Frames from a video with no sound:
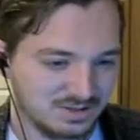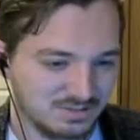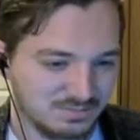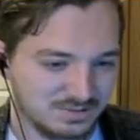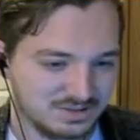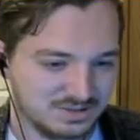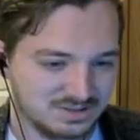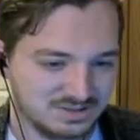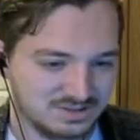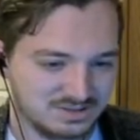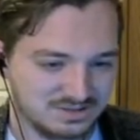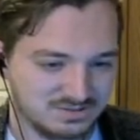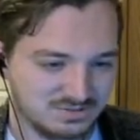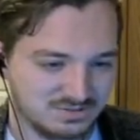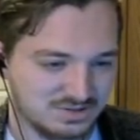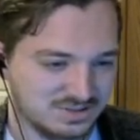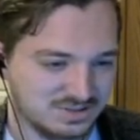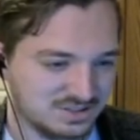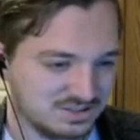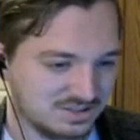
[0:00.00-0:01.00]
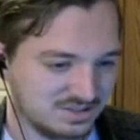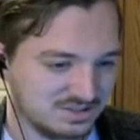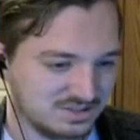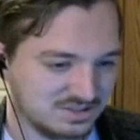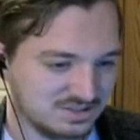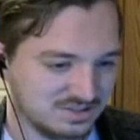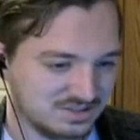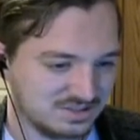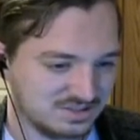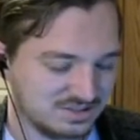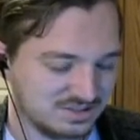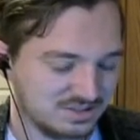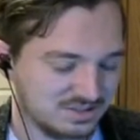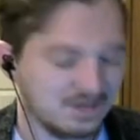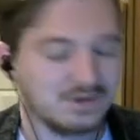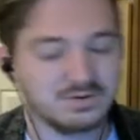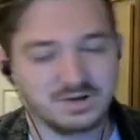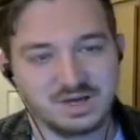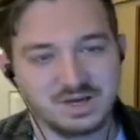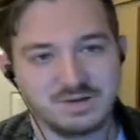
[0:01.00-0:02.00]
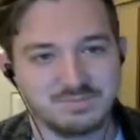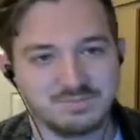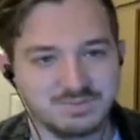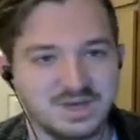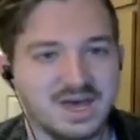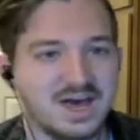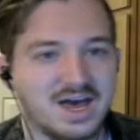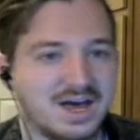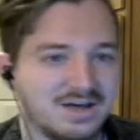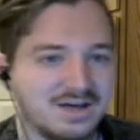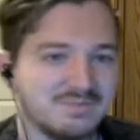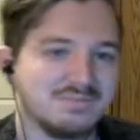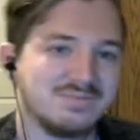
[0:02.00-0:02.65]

basic sword techniques is the Okay, yeah.